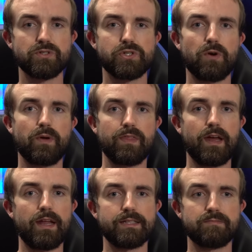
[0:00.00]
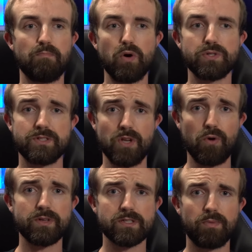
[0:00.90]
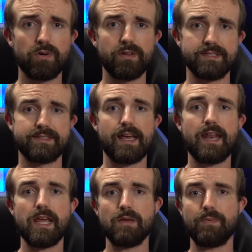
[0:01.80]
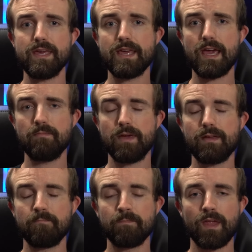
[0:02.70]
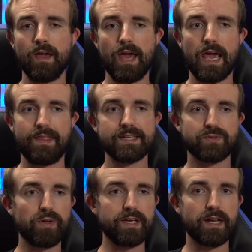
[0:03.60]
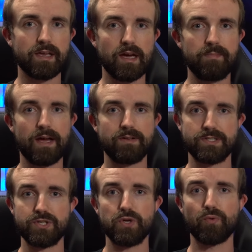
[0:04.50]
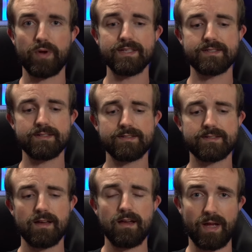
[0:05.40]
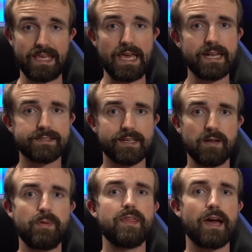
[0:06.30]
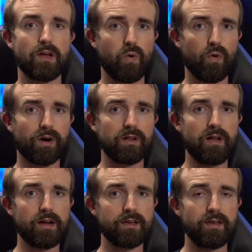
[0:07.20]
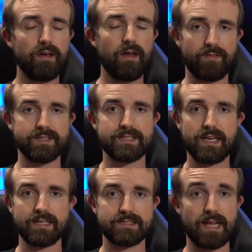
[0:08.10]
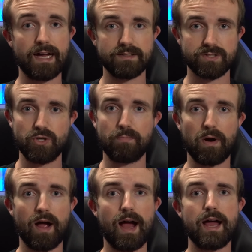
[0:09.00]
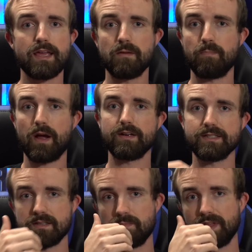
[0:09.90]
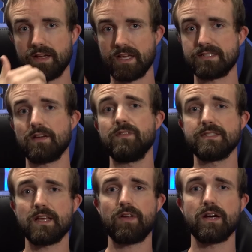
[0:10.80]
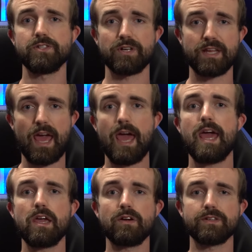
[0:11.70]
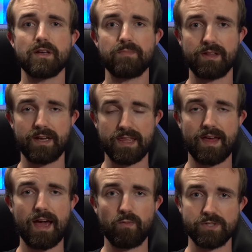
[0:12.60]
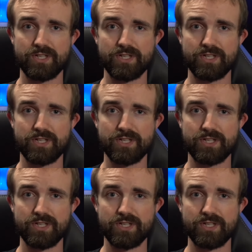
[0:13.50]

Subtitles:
are showing that it's most noticeable in 1080p gaming, and that's really going to come down to 2 reasons. Again, it's going to be that core clock. Obviously, it's not super high compared to something like a 7700K or something like that,